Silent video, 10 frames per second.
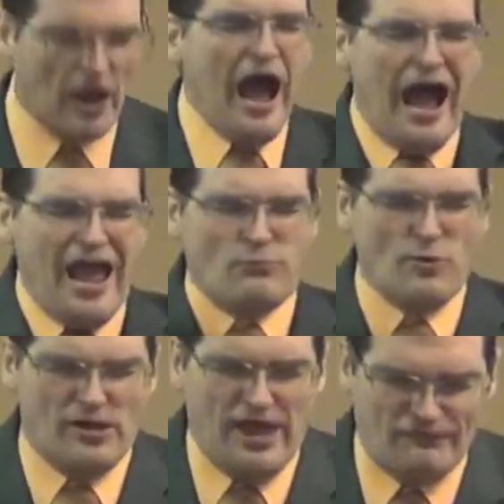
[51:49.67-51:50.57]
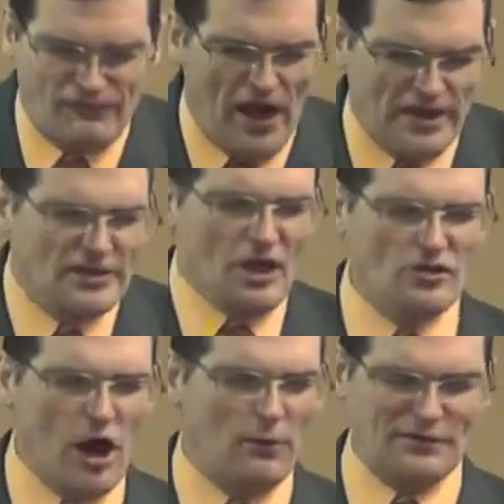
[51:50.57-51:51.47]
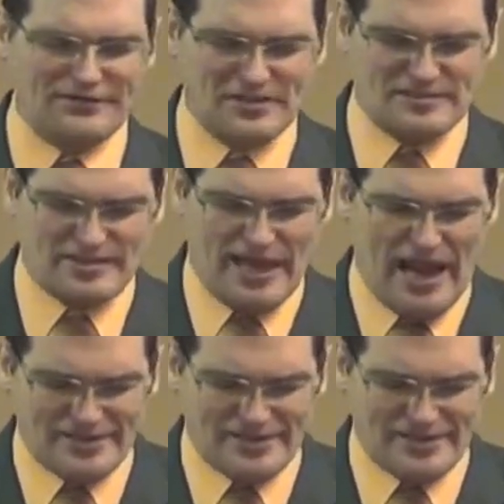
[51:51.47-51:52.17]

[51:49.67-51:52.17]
I will have fight. No one can say